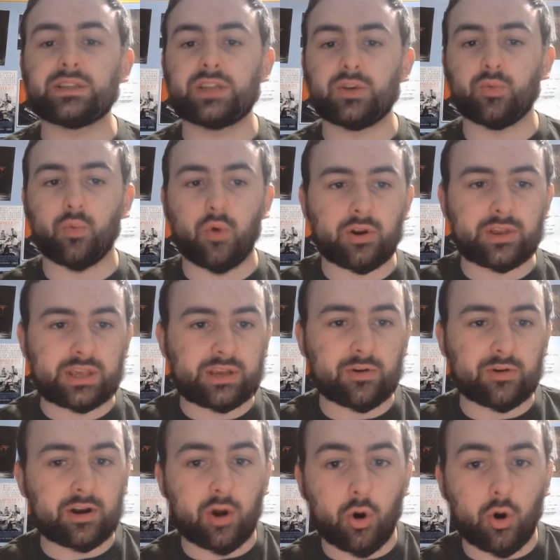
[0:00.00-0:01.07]
did work
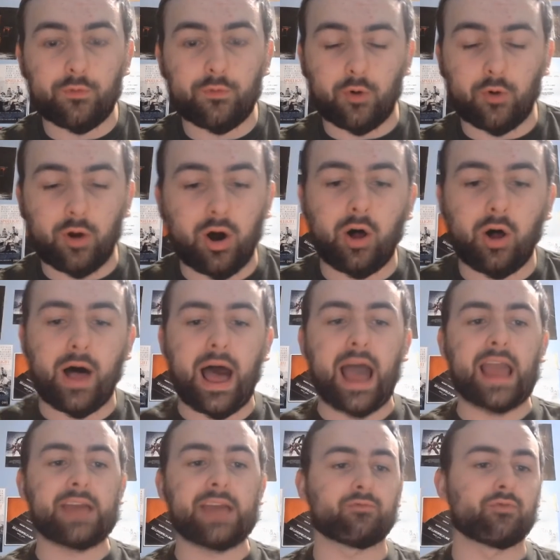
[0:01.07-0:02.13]
here. And overall,
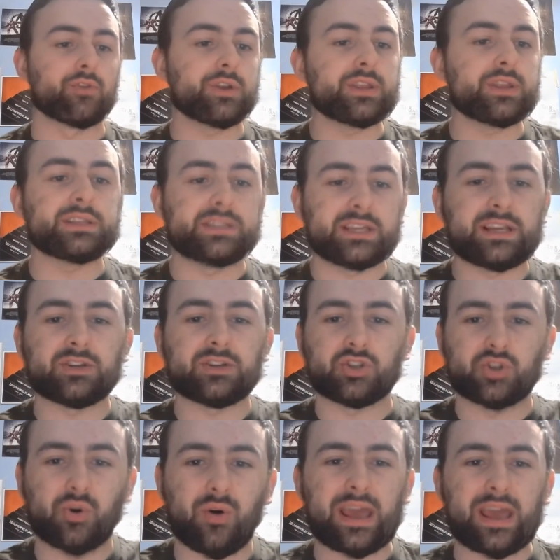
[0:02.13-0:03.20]
I really did
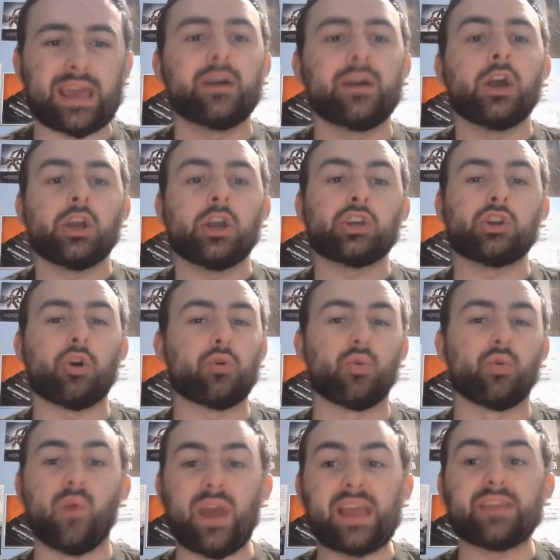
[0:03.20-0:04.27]
enjoy, you know, the
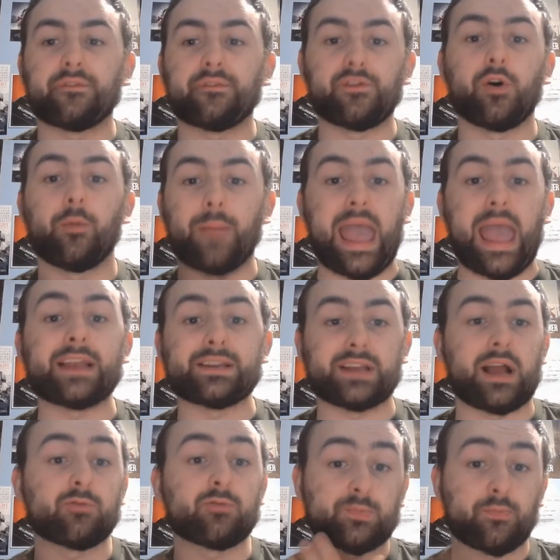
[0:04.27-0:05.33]
way the film ended.
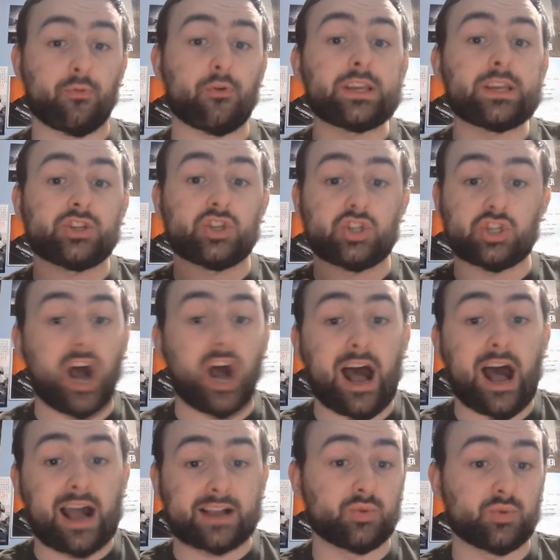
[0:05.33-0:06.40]
I was pretty
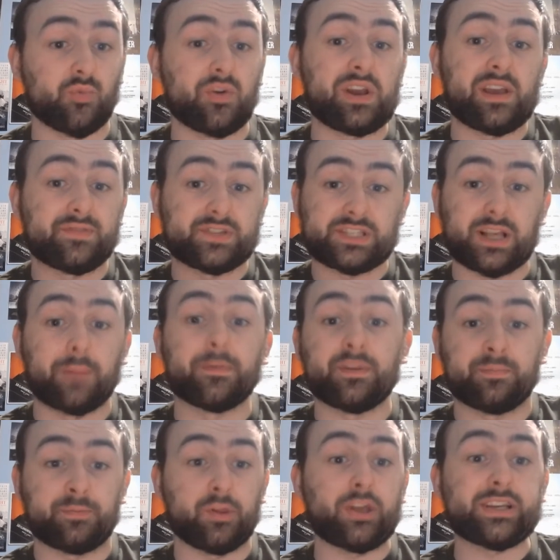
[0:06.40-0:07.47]
shocked with some of the
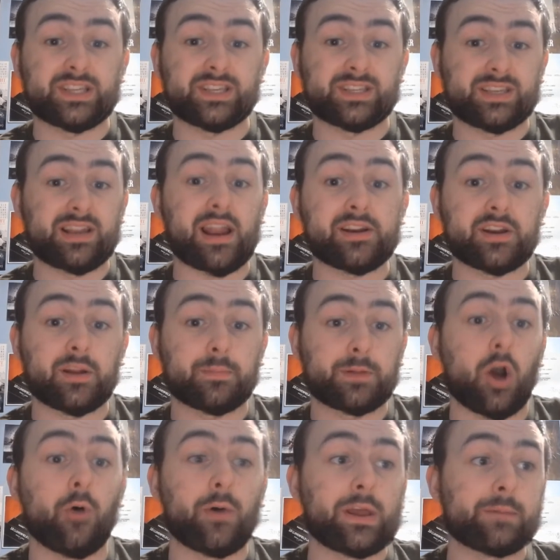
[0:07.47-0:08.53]
places it ended up
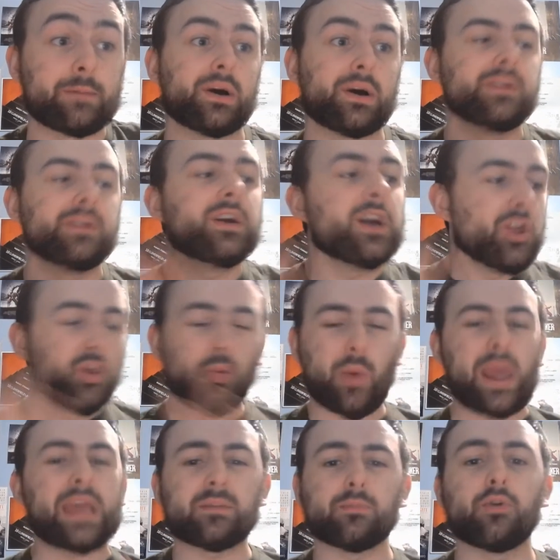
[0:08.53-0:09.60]
going, but the
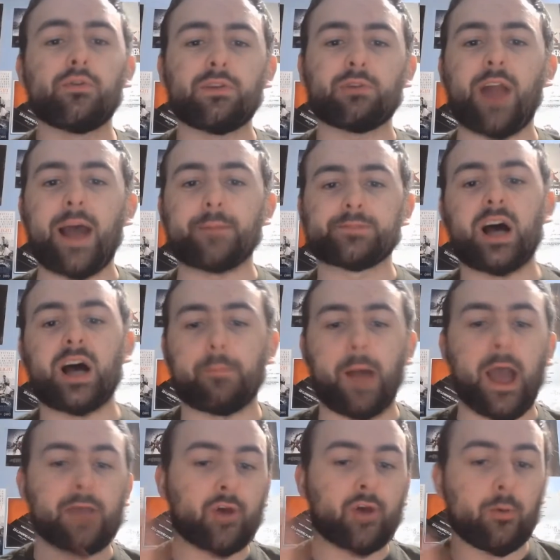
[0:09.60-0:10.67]
way the movie wrapped up,
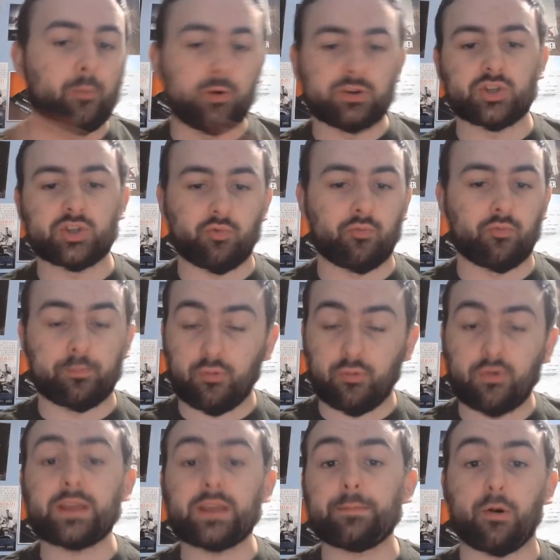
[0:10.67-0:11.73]
I thought was
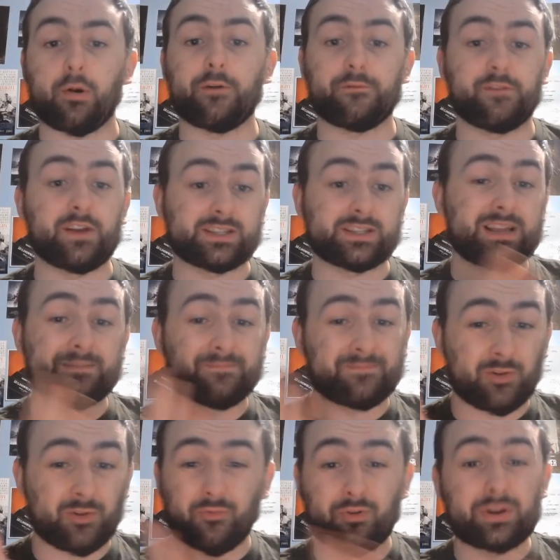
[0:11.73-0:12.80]
pretty perfect
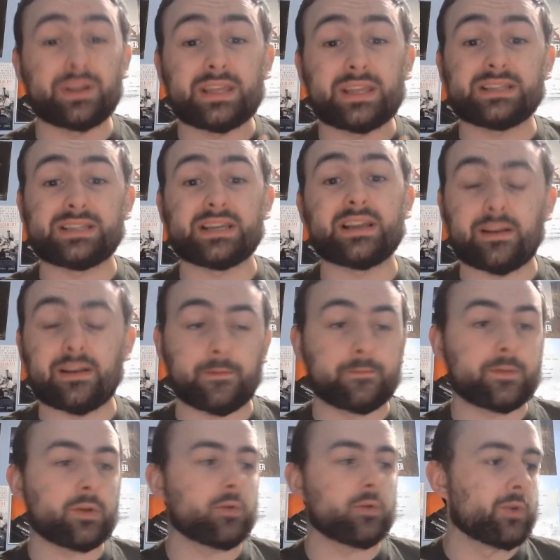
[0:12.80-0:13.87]
and really did,
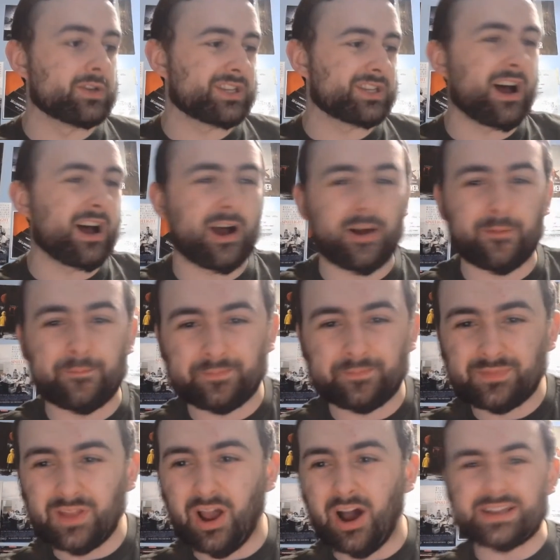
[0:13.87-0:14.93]
it uh, was, um,
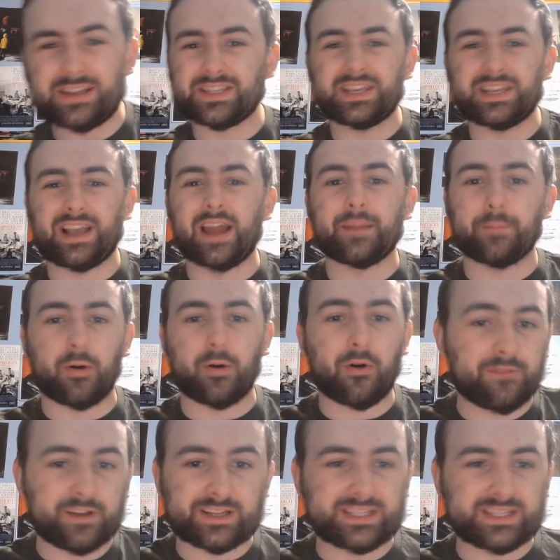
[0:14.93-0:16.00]
honestly kind of
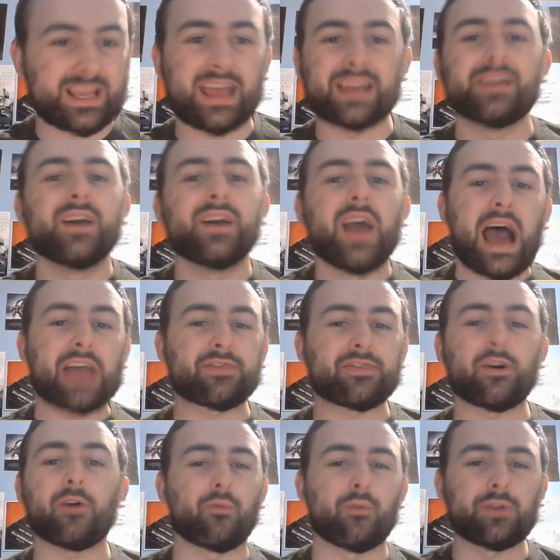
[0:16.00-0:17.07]
perfect and i
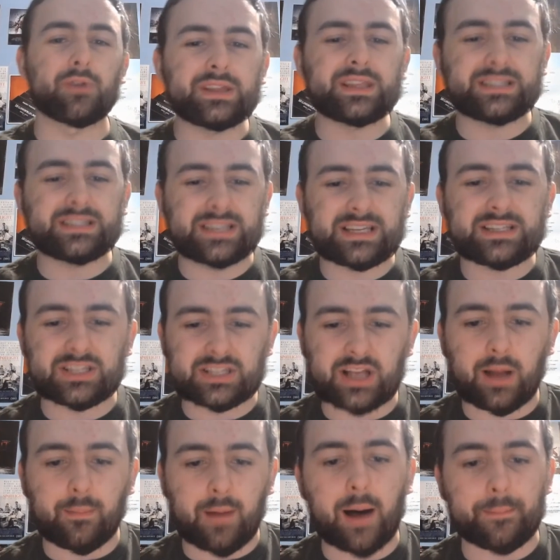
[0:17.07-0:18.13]
thought really did
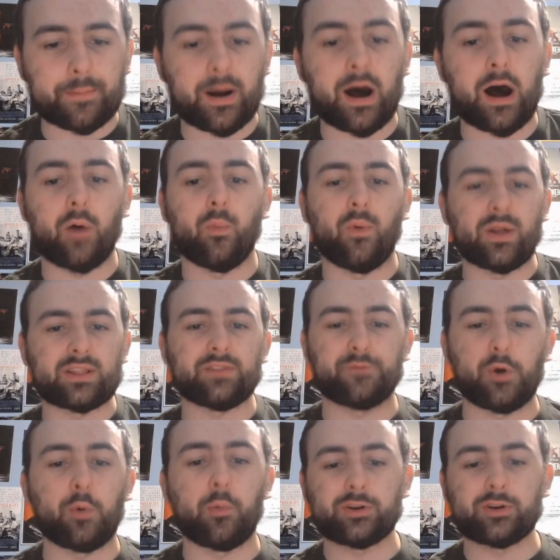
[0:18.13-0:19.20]
sum up uh, what the
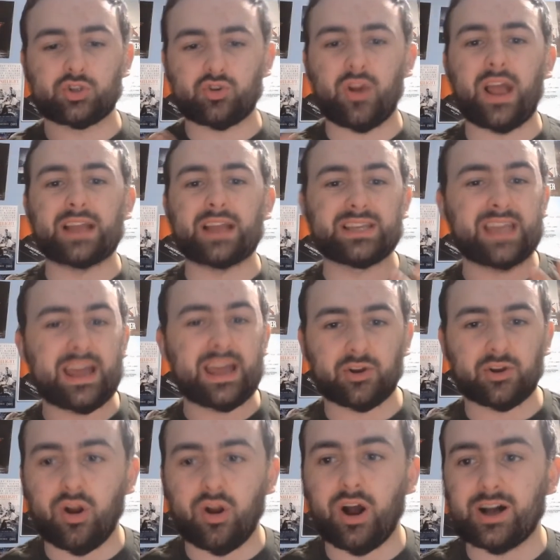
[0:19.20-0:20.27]
film was trying to get
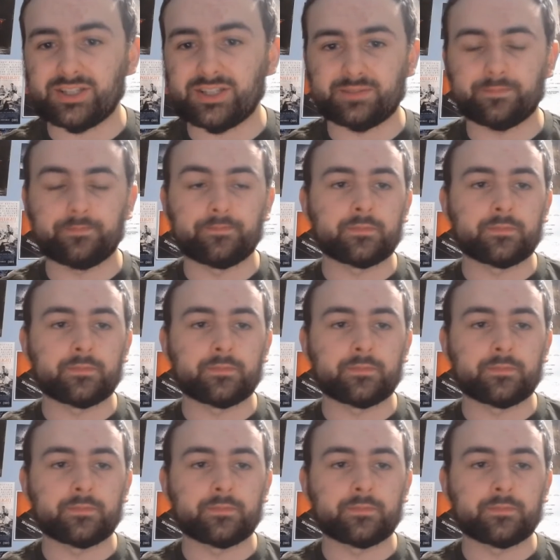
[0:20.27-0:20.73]
across